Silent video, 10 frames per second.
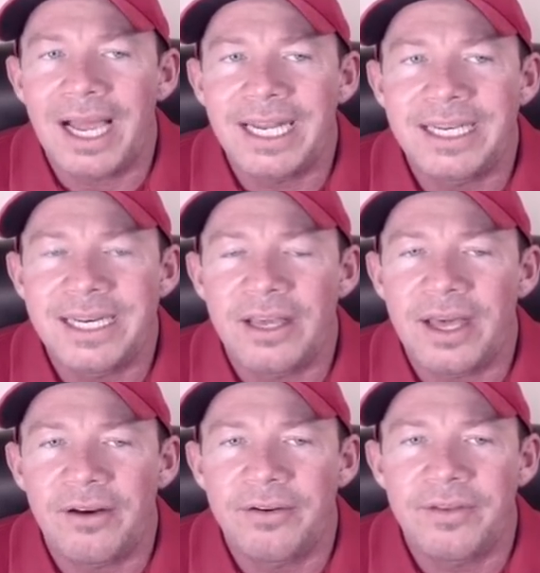I didn't nail,
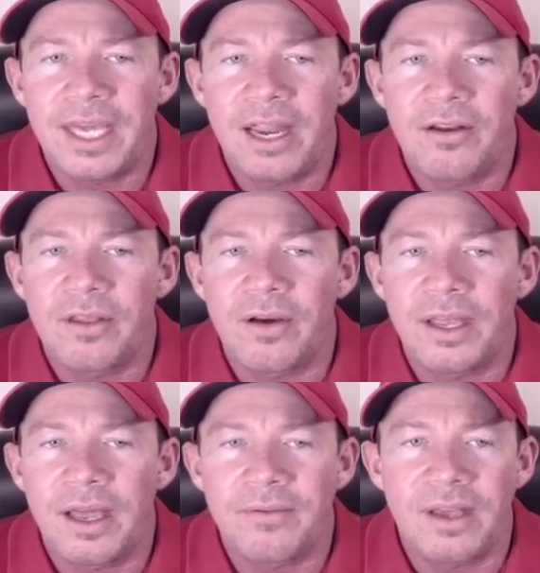I don't even care though.
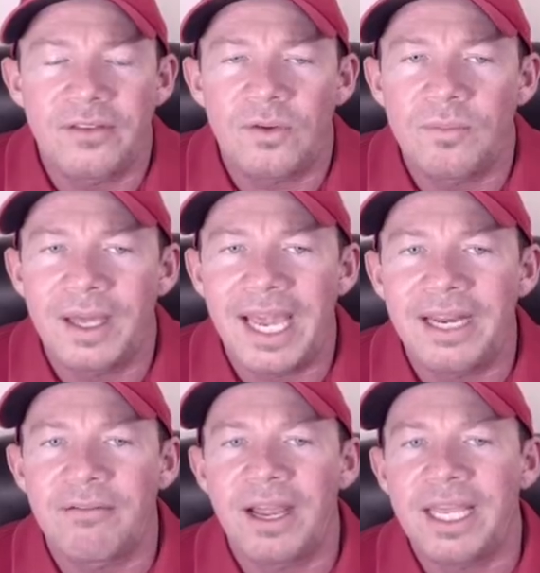I, I, I sold my
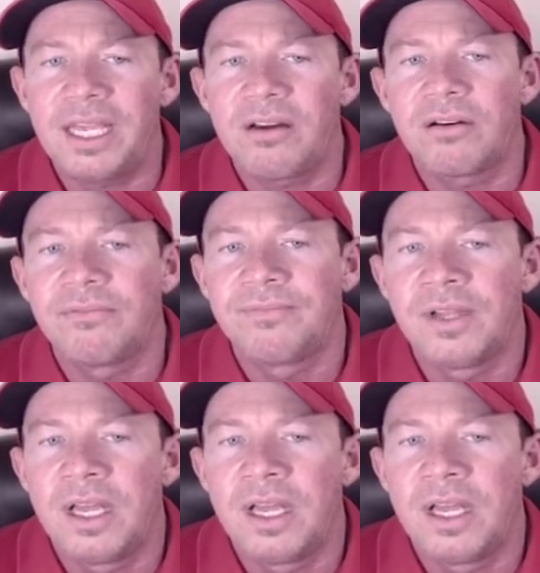A D A right here.